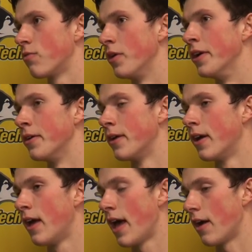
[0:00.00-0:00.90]
We
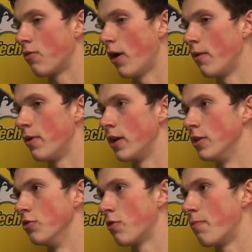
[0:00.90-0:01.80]
had quite a bit of
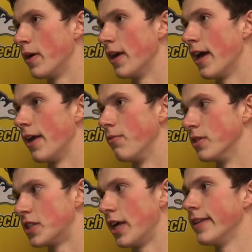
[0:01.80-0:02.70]
youth, but yet
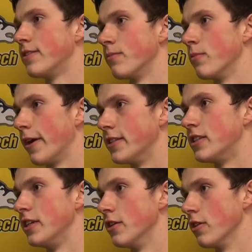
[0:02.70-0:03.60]
we still had some great
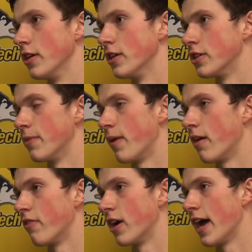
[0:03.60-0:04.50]
senior leadership out
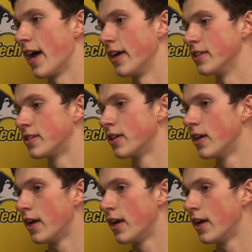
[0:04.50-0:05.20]
of our guys,